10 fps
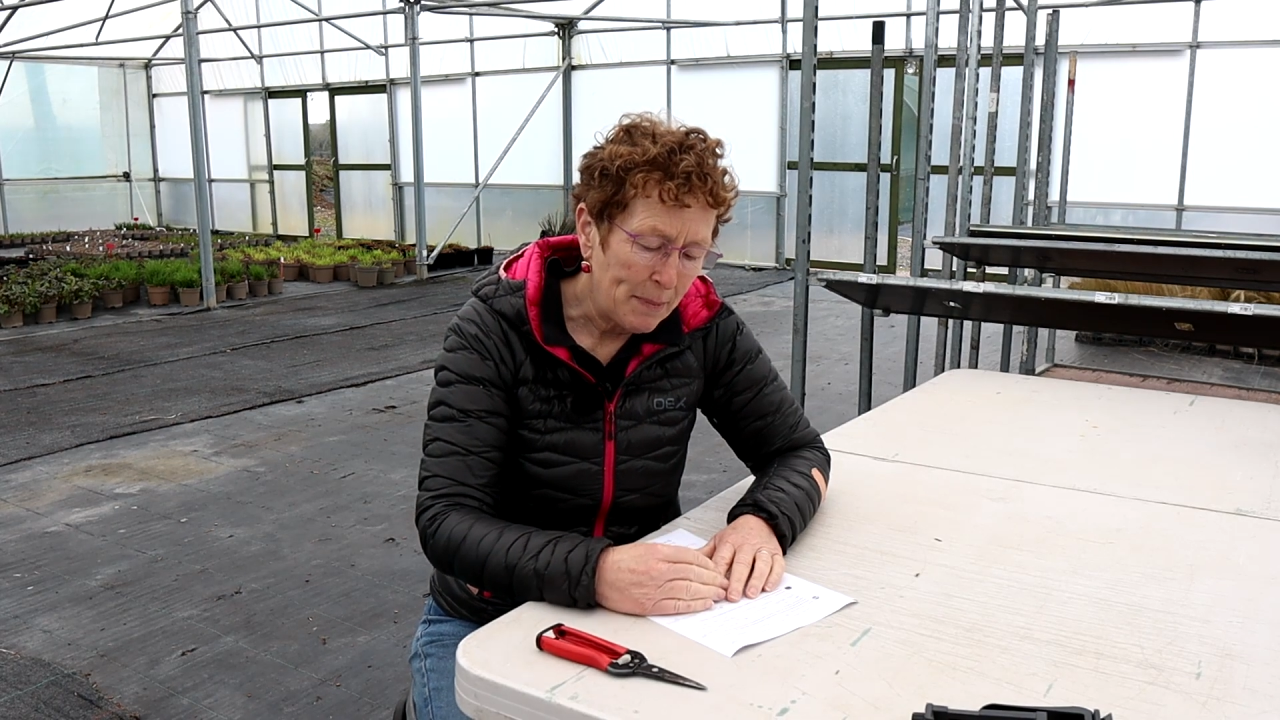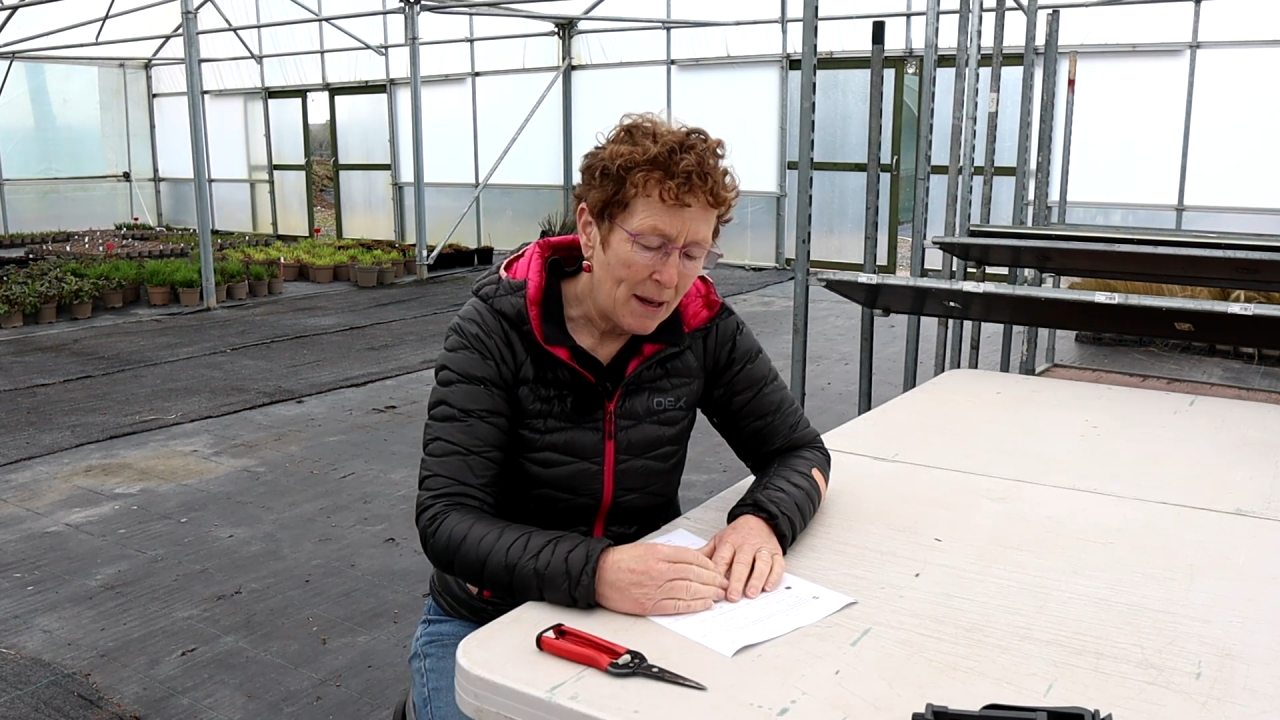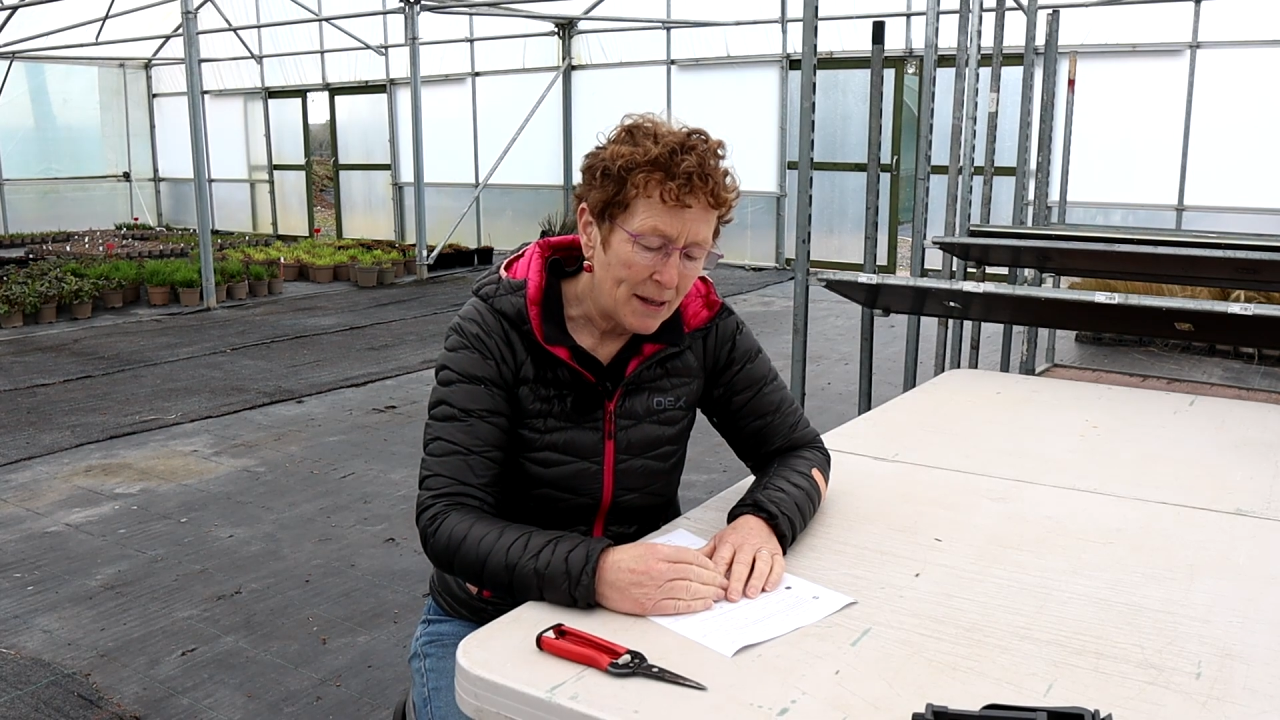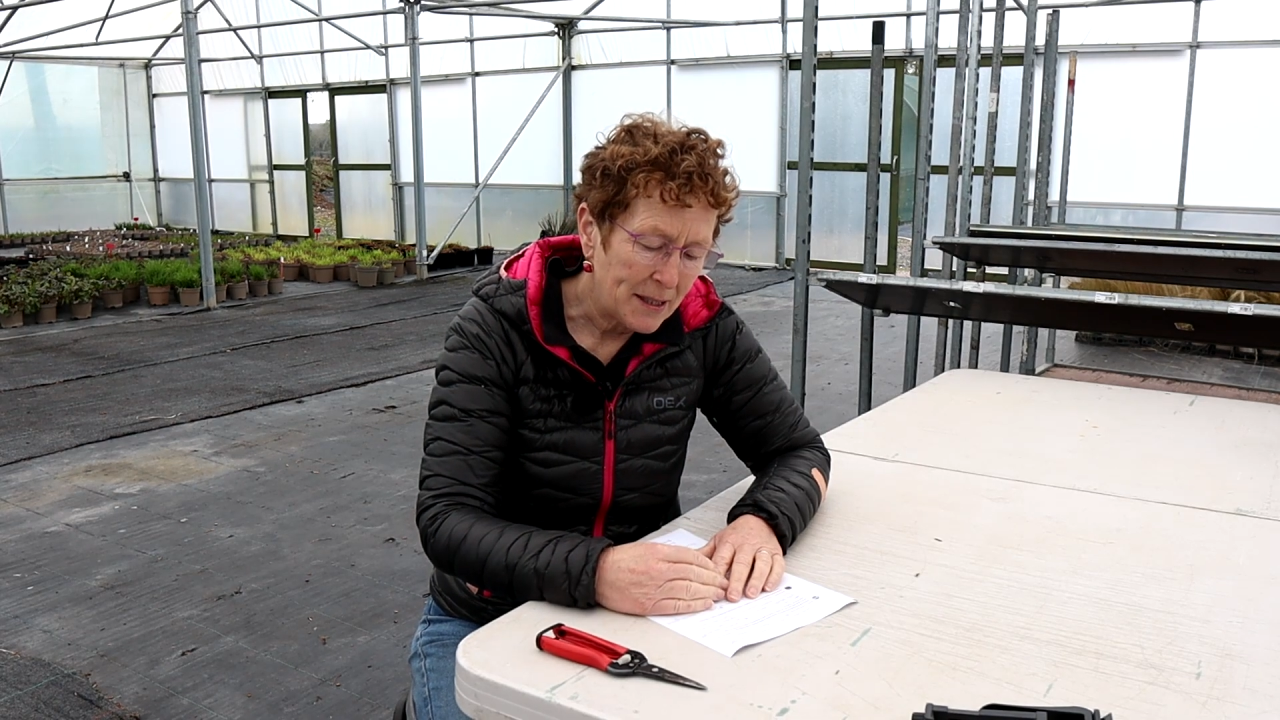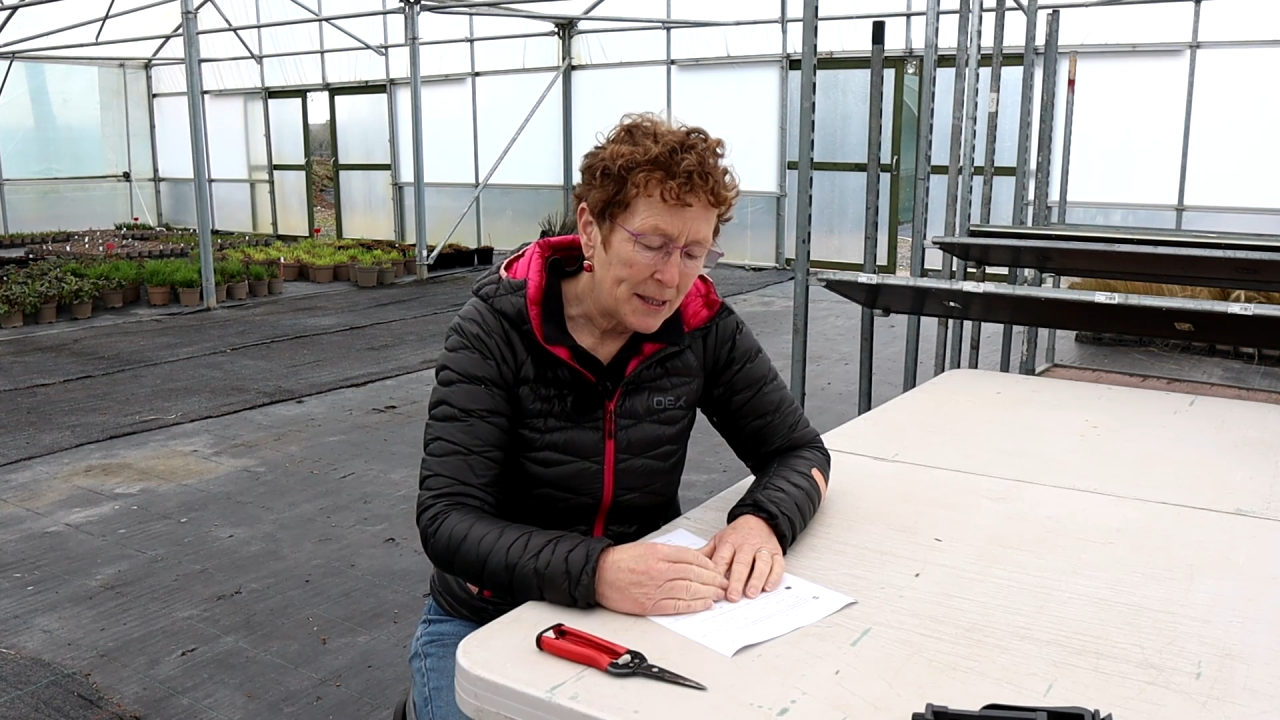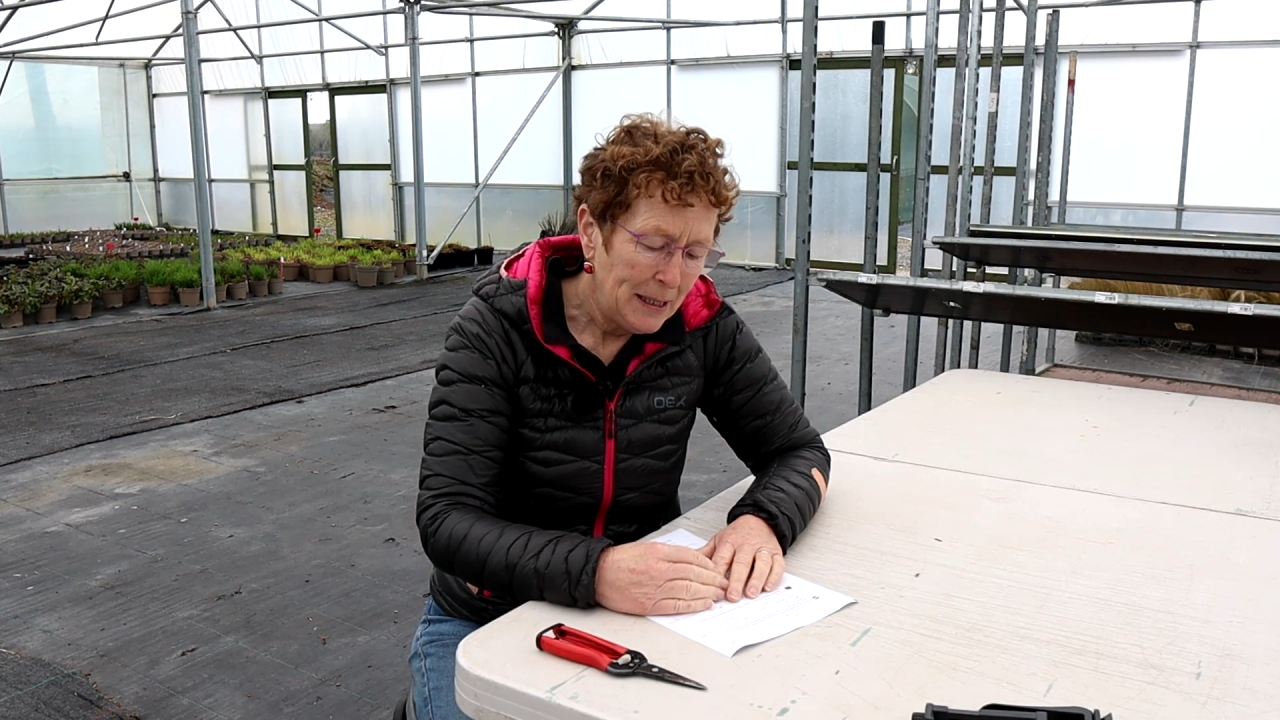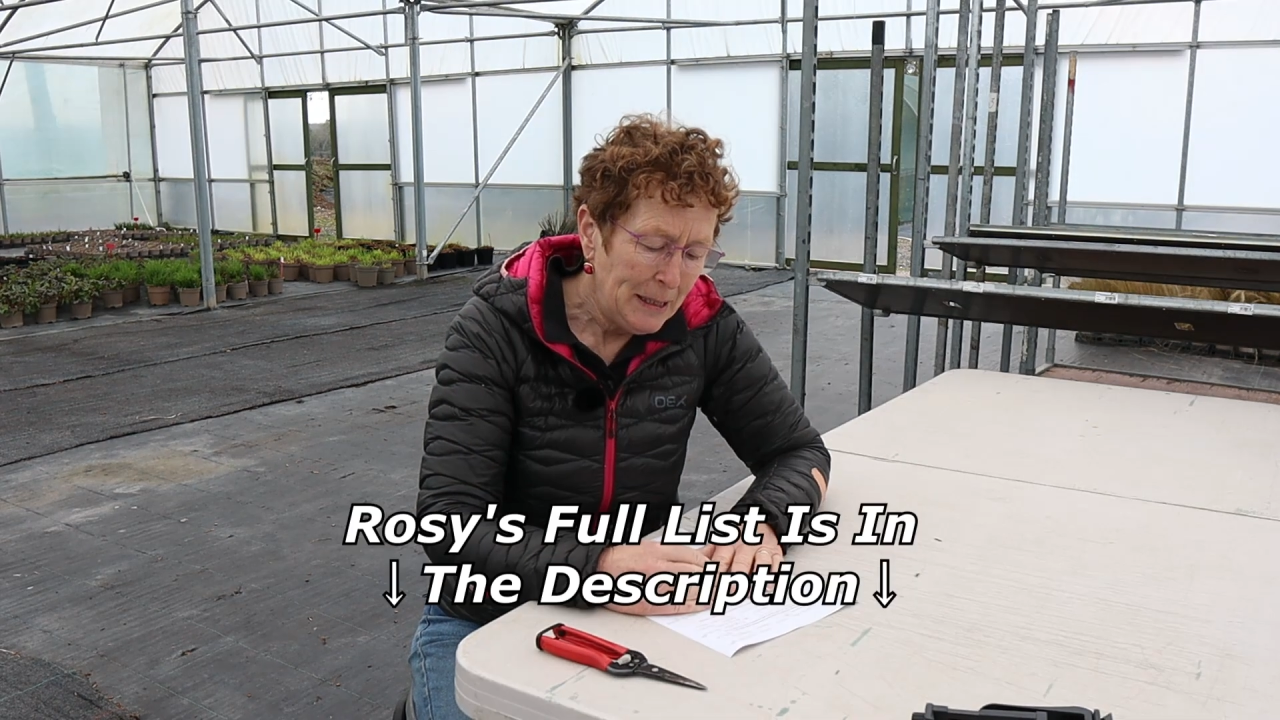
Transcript: plants.